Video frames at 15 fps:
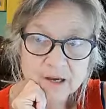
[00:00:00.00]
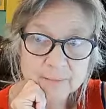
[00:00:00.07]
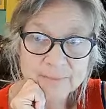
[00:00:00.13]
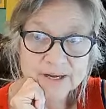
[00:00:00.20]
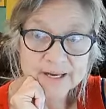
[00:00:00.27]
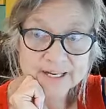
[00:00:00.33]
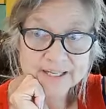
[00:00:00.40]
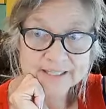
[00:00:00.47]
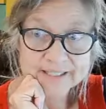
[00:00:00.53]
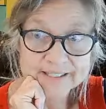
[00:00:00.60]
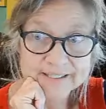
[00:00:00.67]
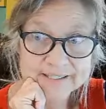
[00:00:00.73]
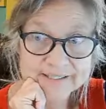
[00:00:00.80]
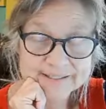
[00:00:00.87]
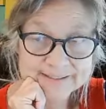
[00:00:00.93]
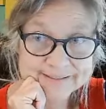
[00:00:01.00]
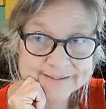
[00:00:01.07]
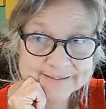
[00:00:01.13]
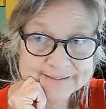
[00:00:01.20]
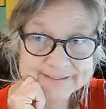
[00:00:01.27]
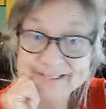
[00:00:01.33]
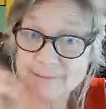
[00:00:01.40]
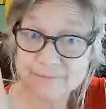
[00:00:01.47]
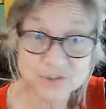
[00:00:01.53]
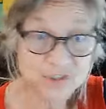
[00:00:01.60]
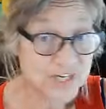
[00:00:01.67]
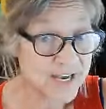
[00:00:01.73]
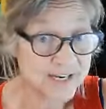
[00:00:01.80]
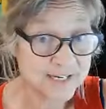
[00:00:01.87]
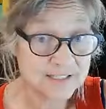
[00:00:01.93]
but something
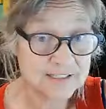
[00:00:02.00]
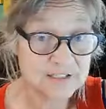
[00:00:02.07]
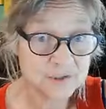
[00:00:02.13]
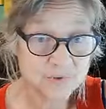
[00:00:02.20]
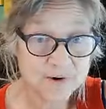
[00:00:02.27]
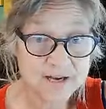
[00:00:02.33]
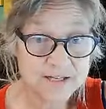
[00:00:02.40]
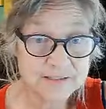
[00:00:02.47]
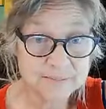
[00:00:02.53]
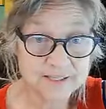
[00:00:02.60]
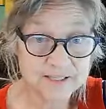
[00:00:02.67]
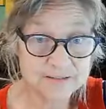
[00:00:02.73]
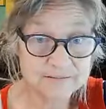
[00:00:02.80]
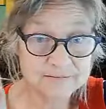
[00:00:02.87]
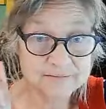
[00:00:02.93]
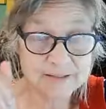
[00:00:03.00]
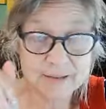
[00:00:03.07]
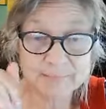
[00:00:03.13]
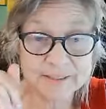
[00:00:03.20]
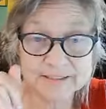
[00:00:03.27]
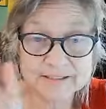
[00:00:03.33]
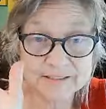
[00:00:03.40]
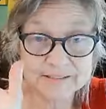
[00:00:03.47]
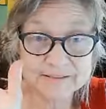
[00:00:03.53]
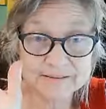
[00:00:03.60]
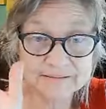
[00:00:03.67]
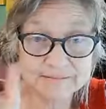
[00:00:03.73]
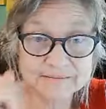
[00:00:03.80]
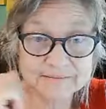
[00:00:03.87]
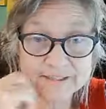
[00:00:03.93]
shiny distracts me. I mean, just
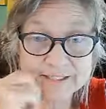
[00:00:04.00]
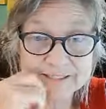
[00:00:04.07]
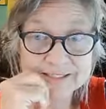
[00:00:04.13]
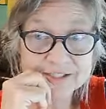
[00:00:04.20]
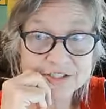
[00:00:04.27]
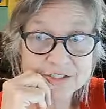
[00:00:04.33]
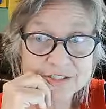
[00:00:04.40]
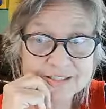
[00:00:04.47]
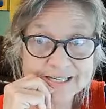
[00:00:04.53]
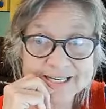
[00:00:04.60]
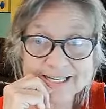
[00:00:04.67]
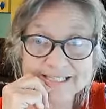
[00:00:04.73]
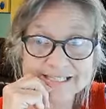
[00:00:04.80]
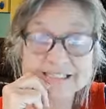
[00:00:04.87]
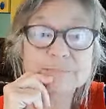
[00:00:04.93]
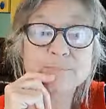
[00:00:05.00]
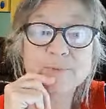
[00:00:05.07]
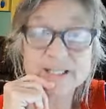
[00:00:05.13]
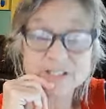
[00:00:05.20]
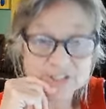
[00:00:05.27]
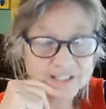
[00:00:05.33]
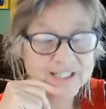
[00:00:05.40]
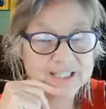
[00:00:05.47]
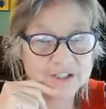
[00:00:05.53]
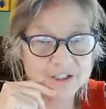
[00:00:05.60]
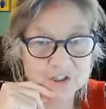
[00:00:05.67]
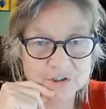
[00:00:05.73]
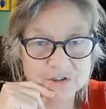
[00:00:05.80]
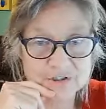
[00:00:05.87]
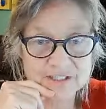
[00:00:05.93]
it, especially at
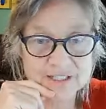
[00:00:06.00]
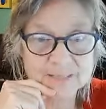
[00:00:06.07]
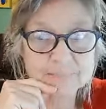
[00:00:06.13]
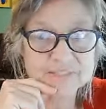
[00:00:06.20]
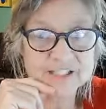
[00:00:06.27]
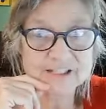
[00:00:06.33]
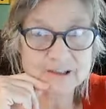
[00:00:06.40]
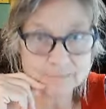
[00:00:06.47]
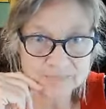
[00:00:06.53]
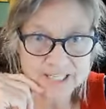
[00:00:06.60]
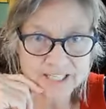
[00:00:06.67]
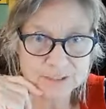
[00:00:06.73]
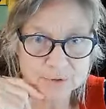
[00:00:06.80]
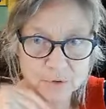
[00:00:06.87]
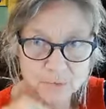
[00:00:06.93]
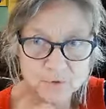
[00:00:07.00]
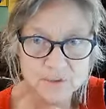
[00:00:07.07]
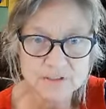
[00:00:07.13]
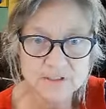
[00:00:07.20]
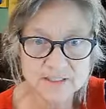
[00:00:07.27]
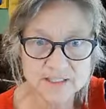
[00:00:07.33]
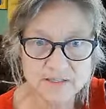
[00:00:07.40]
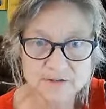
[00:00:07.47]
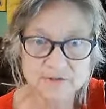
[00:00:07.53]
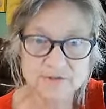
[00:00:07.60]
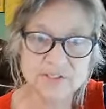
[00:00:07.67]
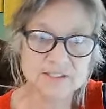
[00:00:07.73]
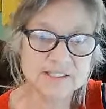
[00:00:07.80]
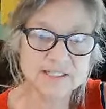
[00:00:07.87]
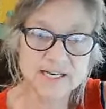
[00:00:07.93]
church. And some days were worse than
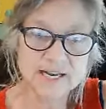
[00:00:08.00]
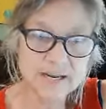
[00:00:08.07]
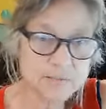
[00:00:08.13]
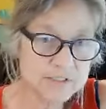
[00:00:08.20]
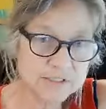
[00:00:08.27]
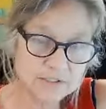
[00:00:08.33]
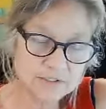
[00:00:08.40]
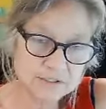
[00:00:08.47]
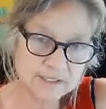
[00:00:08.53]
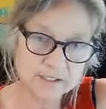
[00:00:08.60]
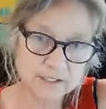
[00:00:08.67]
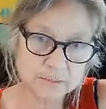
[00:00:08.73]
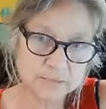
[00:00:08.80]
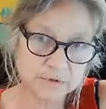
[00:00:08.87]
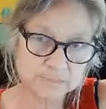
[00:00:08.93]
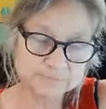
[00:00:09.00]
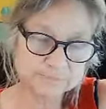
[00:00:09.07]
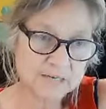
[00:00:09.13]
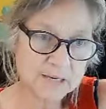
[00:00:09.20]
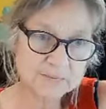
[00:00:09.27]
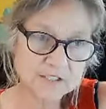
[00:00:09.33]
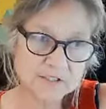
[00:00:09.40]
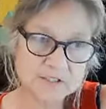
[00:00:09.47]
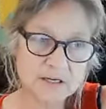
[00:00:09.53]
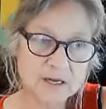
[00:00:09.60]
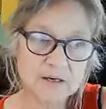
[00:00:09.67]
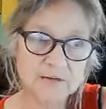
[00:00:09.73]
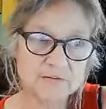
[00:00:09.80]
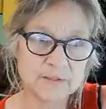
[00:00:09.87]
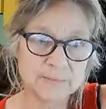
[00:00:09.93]
others. And today I was just terrible. I was just
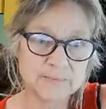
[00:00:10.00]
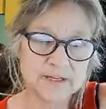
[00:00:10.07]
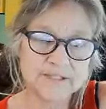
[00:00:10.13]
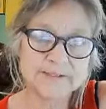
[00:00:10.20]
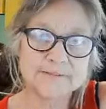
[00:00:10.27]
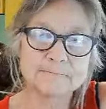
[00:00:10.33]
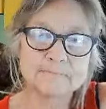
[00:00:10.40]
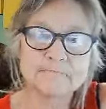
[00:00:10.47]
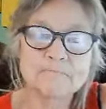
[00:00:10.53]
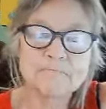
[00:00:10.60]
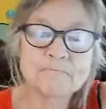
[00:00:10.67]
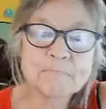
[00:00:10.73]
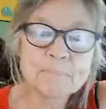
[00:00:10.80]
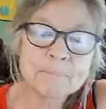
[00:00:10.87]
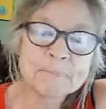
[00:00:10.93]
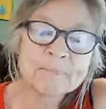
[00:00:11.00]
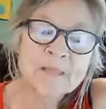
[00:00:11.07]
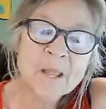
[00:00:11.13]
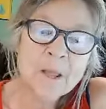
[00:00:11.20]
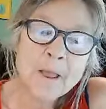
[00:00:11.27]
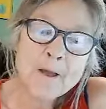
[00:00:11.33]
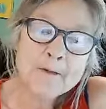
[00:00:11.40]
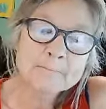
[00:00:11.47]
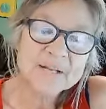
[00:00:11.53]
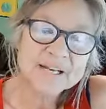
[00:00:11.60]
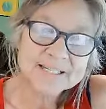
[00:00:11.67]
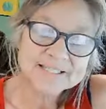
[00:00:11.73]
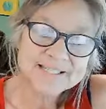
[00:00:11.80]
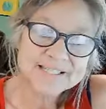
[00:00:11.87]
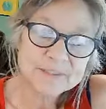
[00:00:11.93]
all over the place. But
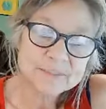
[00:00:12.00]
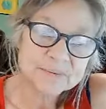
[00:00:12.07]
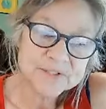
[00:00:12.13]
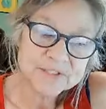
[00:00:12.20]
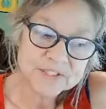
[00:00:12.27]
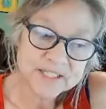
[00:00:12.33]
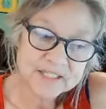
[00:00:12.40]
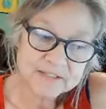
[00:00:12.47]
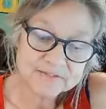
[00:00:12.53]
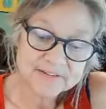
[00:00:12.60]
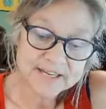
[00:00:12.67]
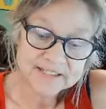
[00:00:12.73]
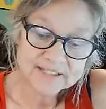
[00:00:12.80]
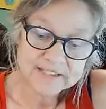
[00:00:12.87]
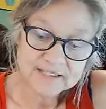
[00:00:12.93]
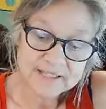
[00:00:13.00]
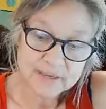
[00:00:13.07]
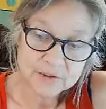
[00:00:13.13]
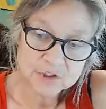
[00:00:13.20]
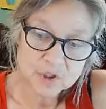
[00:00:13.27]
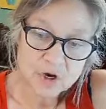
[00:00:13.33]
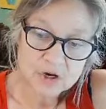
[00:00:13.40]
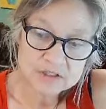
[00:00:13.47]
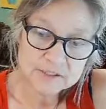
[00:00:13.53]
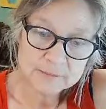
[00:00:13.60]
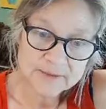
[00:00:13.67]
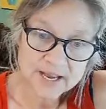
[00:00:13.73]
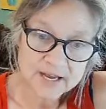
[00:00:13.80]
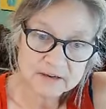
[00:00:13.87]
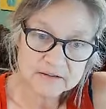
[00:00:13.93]
I did appreciate the fact that they talked
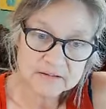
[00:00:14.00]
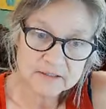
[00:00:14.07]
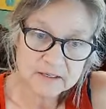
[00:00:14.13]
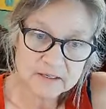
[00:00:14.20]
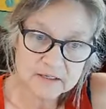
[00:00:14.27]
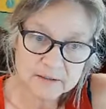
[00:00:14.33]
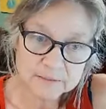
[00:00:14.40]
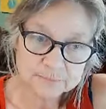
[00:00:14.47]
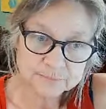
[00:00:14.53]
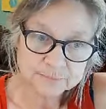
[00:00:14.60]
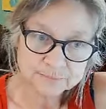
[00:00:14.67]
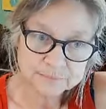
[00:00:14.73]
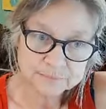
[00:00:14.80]
about um,